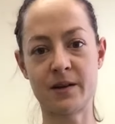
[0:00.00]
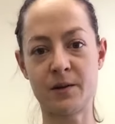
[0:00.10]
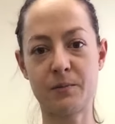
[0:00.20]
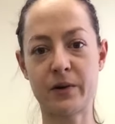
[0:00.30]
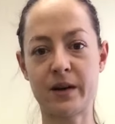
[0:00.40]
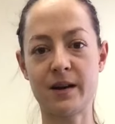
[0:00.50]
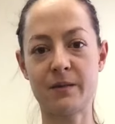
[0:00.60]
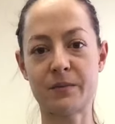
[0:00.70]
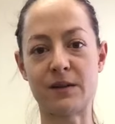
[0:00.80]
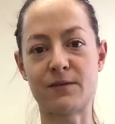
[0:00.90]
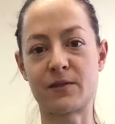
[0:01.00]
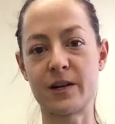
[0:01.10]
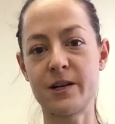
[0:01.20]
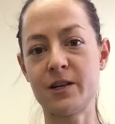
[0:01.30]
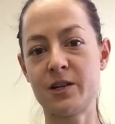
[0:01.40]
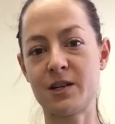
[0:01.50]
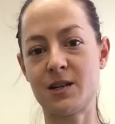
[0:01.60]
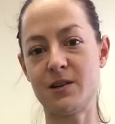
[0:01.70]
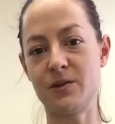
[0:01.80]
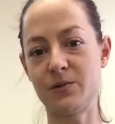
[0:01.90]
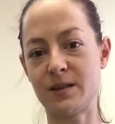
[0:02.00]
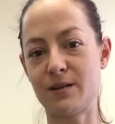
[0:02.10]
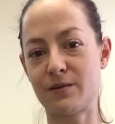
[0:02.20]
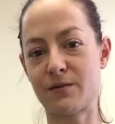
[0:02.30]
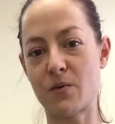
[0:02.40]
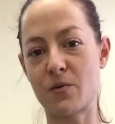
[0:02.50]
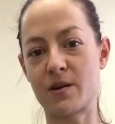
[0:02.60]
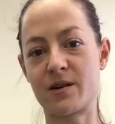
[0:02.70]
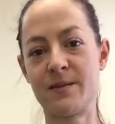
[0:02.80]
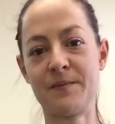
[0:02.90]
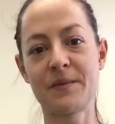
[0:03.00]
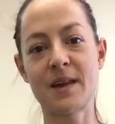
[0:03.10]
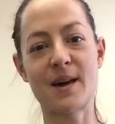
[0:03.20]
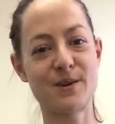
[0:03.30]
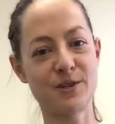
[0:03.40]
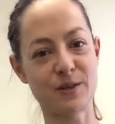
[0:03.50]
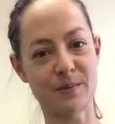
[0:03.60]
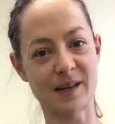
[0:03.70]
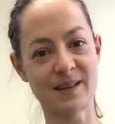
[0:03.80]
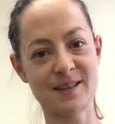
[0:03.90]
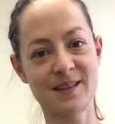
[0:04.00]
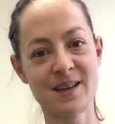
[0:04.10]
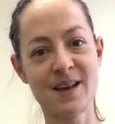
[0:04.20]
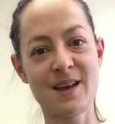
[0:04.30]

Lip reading: and I'll put it in my fridge to use it for energy bites.